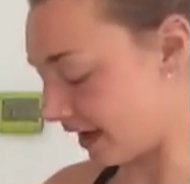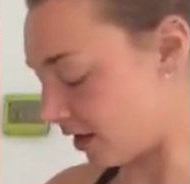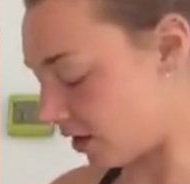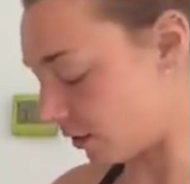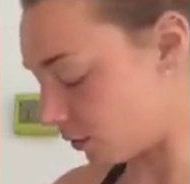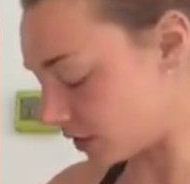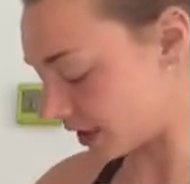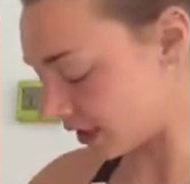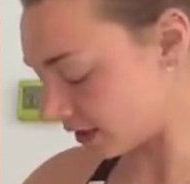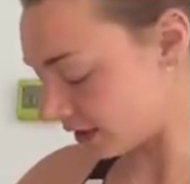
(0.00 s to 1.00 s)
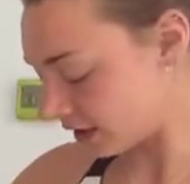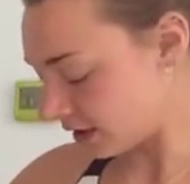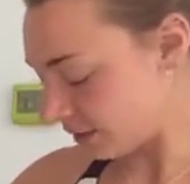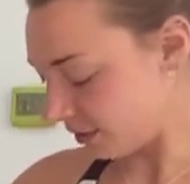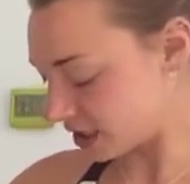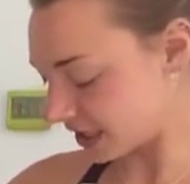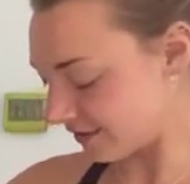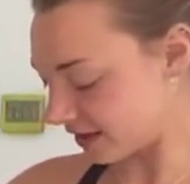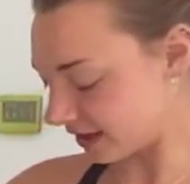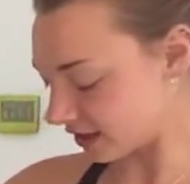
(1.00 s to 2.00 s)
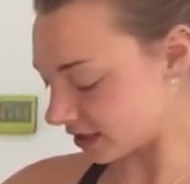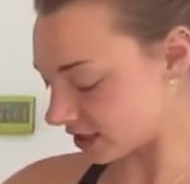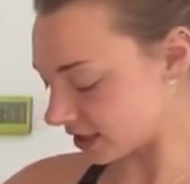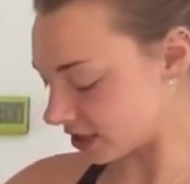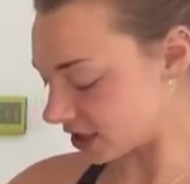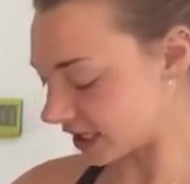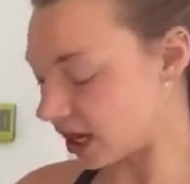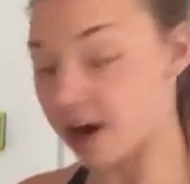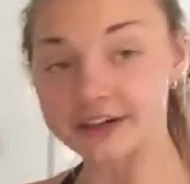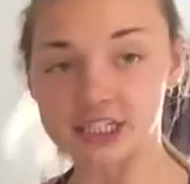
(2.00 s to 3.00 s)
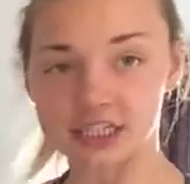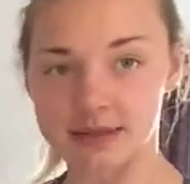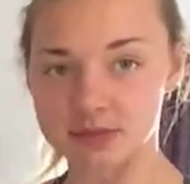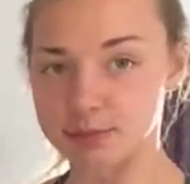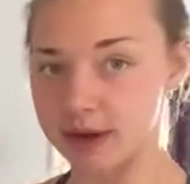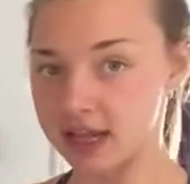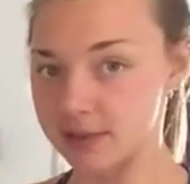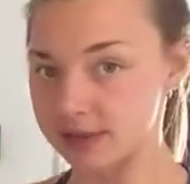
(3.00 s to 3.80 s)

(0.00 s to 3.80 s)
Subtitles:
our hot water, but just give it a little stir, just encouraging them to break